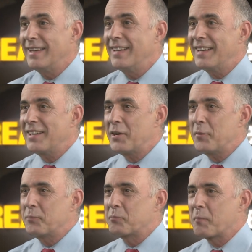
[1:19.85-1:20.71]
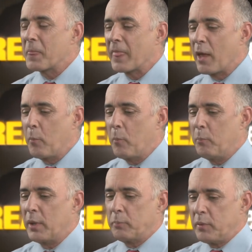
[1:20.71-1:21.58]
uh,
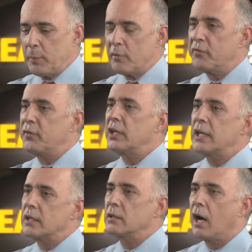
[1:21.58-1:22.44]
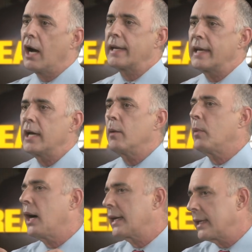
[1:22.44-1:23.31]
but people fill in I
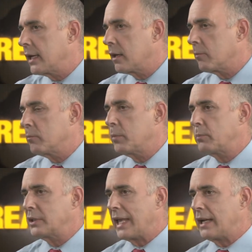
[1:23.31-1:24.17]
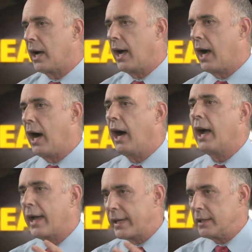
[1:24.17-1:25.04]
am, I am, but, but that
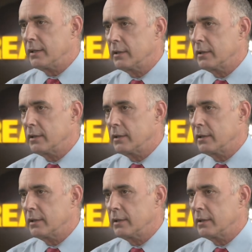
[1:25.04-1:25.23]
I